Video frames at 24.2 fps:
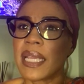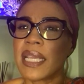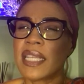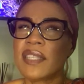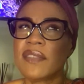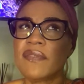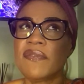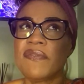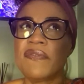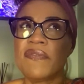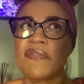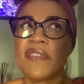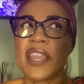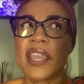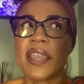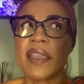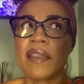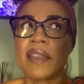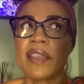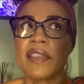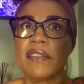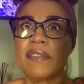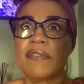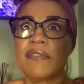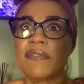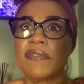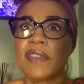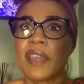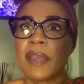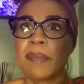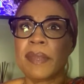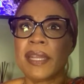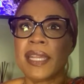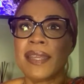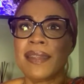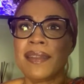It's very
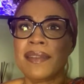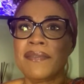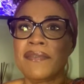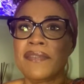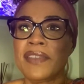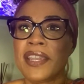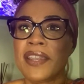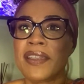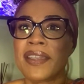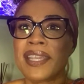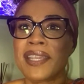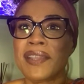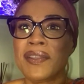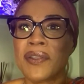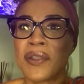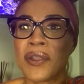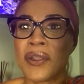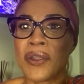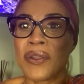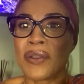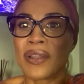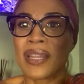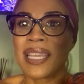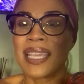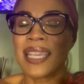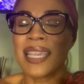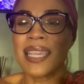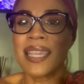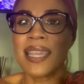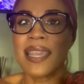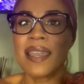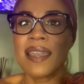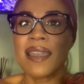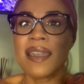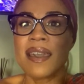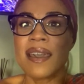feminine, very girly,
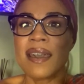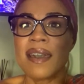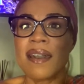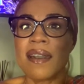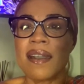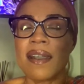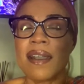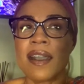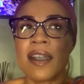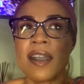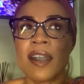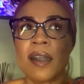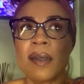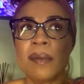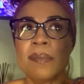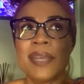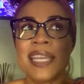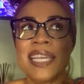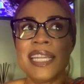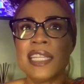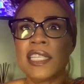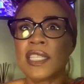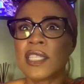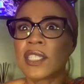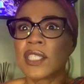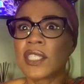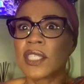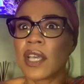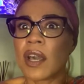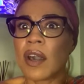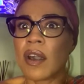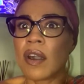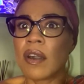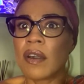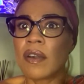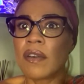and it's
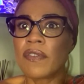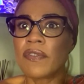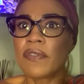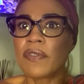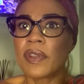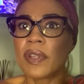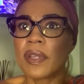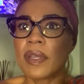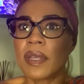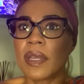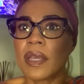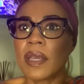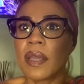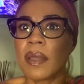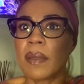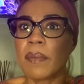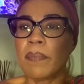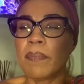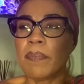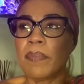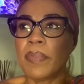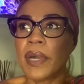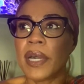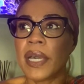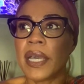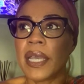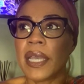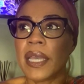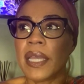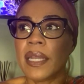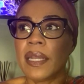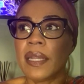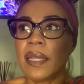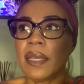soft, but